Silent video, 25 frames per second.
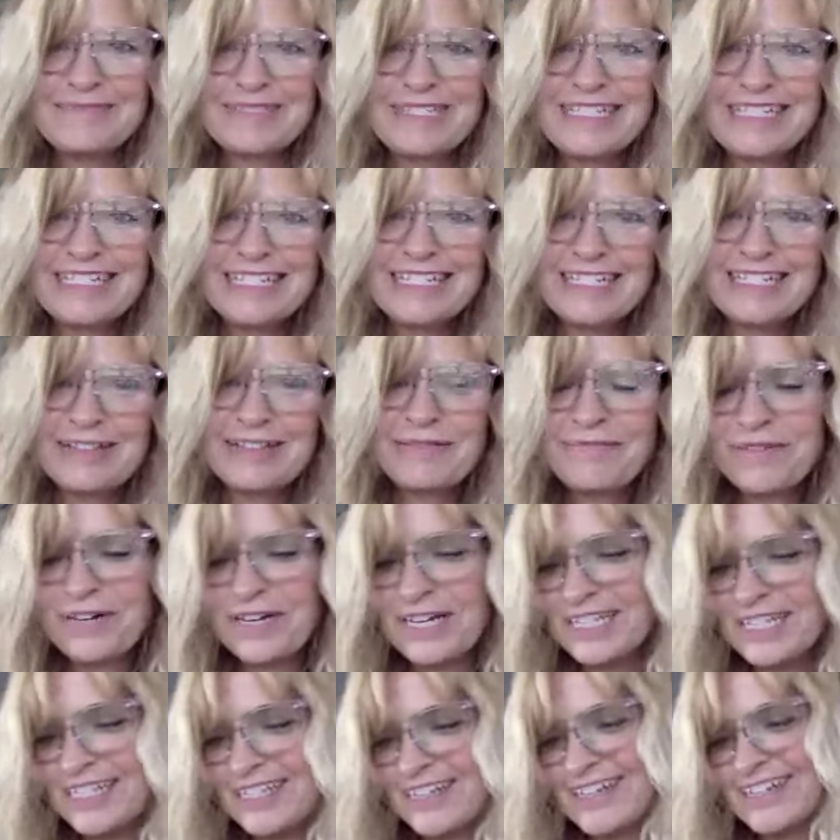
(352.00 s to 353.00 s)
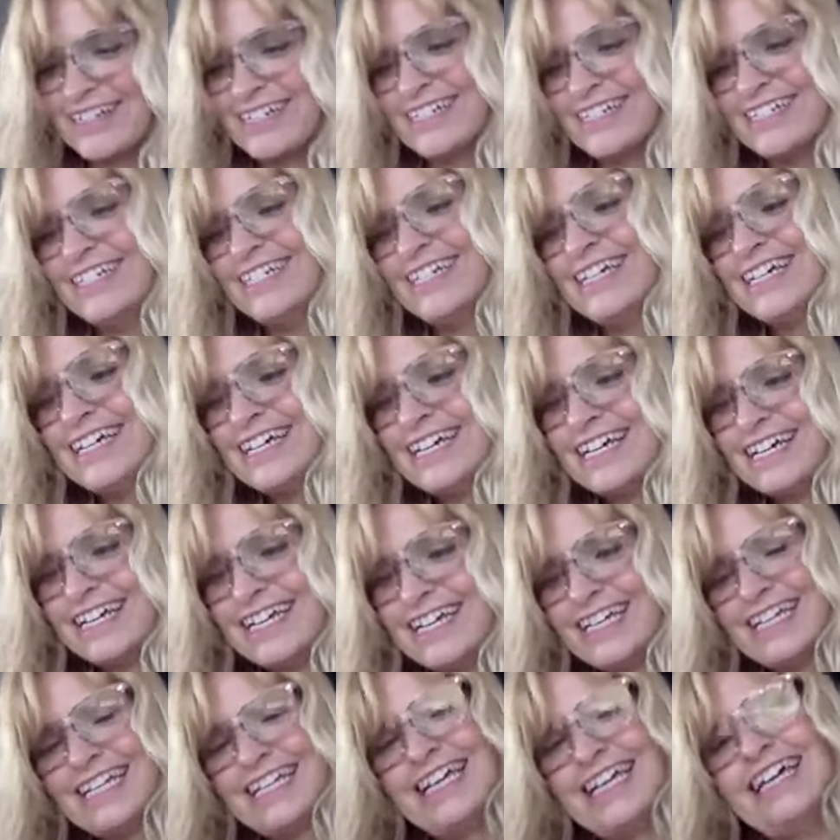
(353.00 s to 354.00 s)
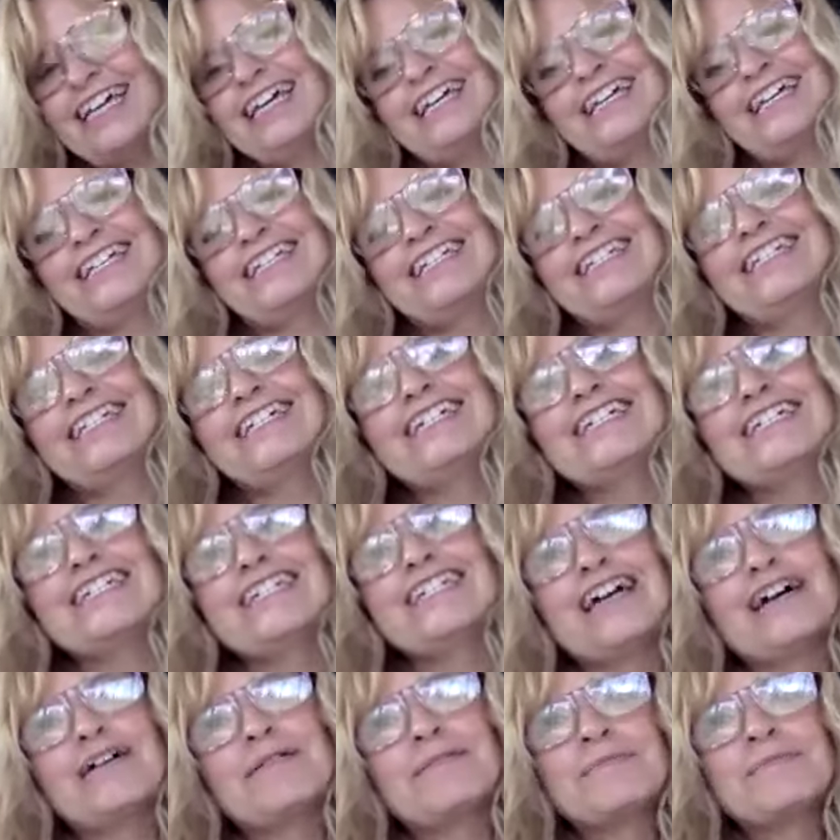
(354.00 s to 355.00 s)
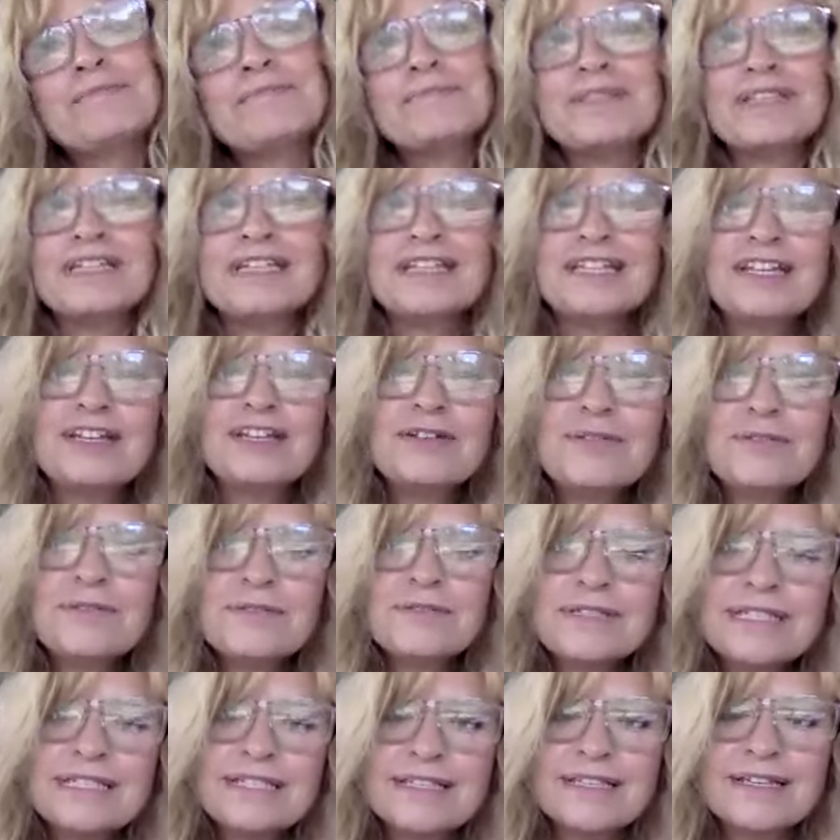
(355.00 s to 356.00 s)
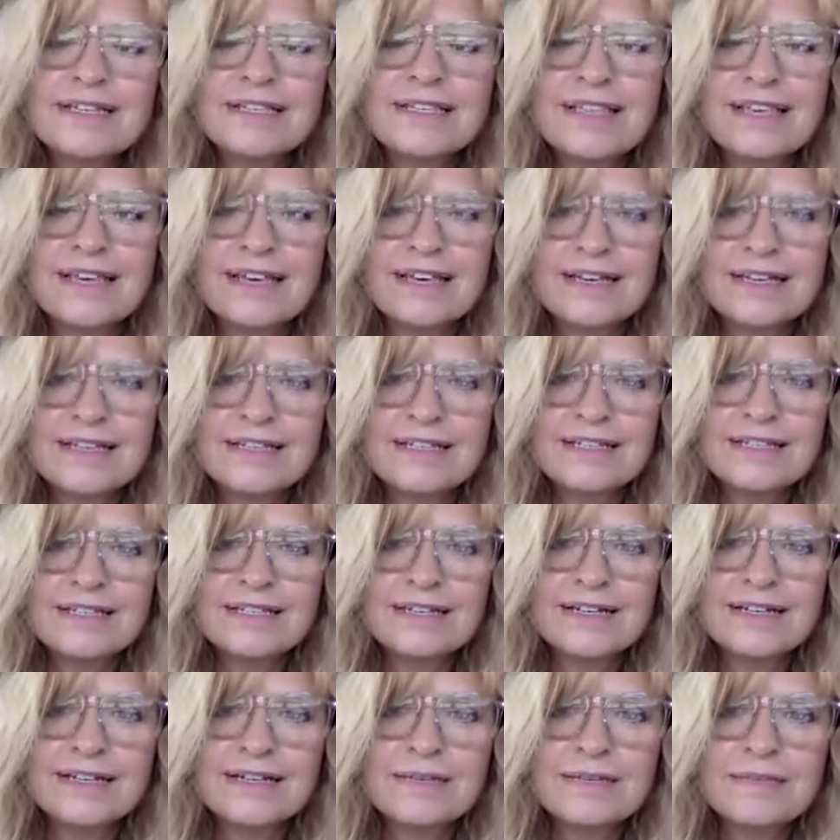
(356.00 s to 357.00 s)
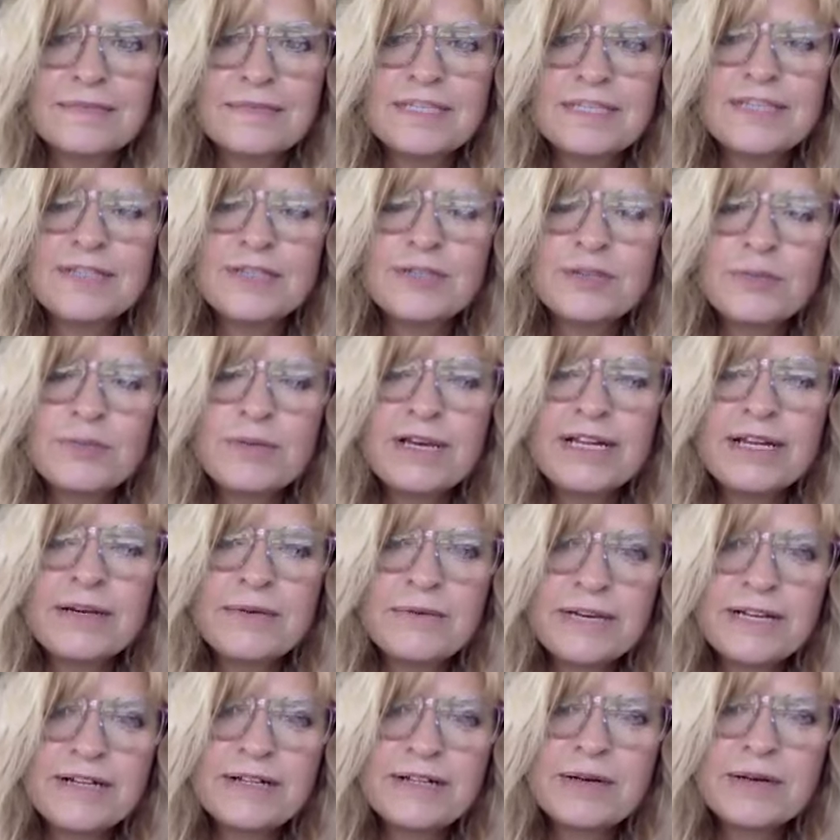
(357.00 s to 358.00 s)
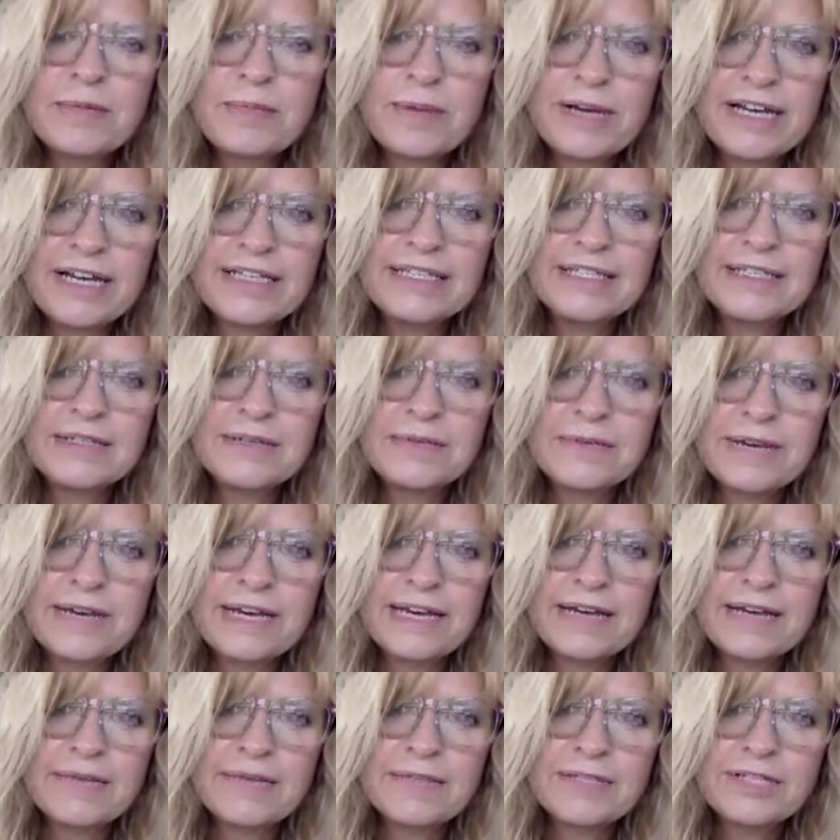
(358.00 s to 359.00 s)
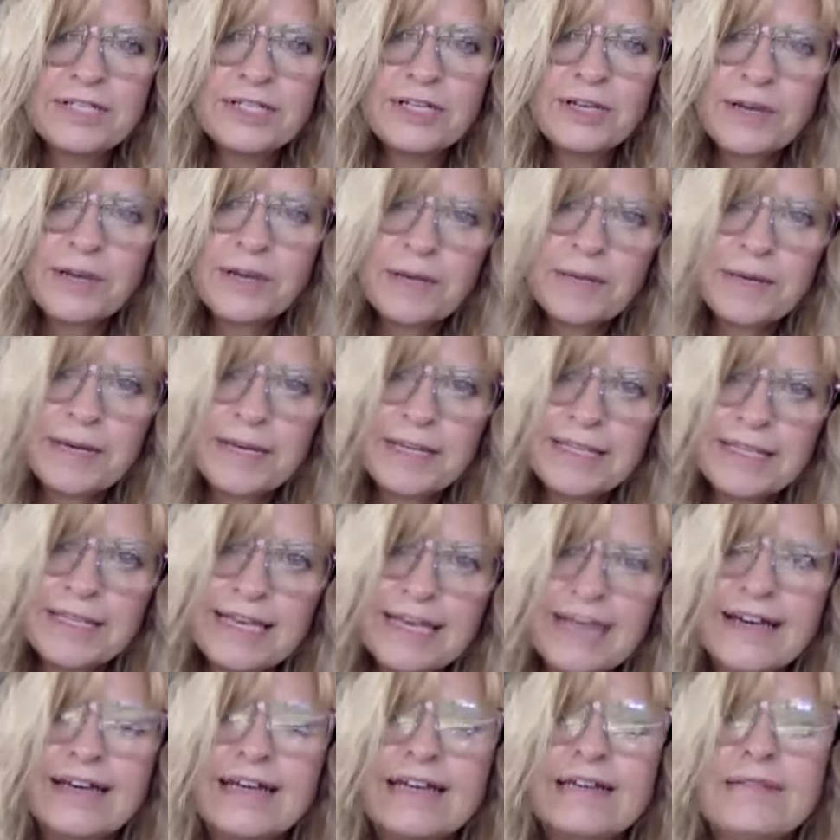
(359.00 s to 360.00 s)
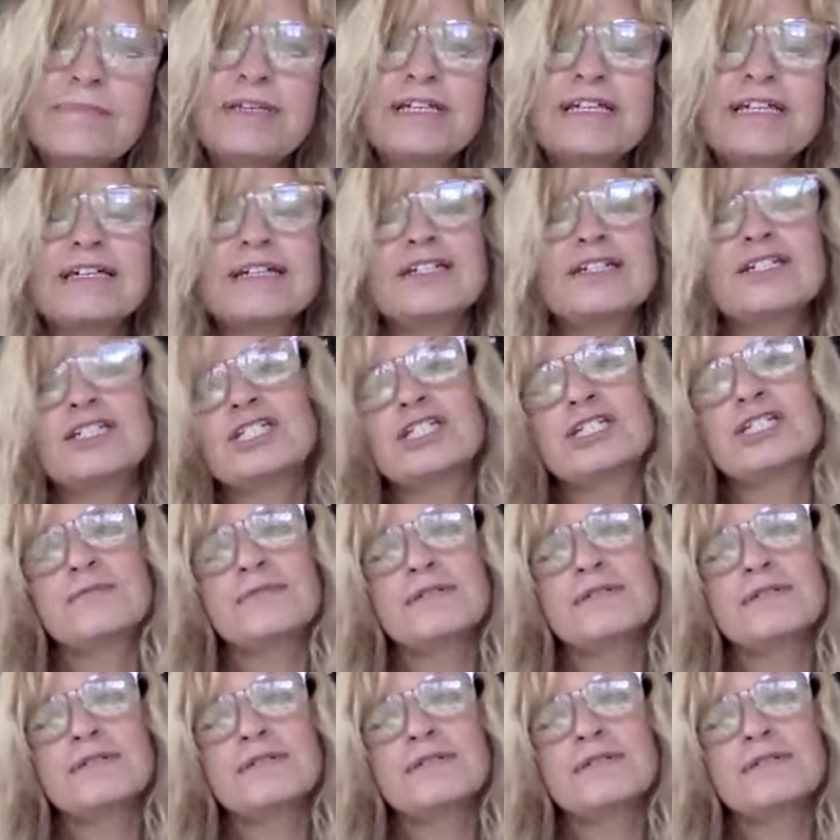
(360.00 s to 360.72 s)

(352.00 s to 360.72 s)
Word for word: It is. I'm very excited. And um, the news that um, Sister Betty Winkler passed away, I wanted to talk yeah. about that because yeah.